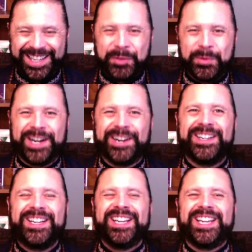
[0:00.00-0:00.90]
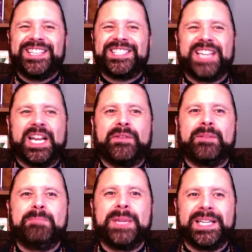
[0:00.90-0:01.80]
Where instead of a
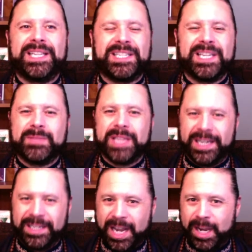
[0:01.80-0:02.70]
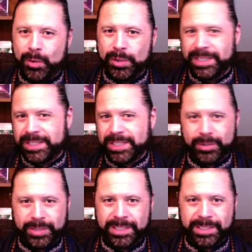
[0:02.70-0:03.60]
minute, it seems like an hour,
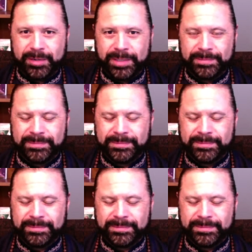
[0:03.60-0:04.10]
etc., etc.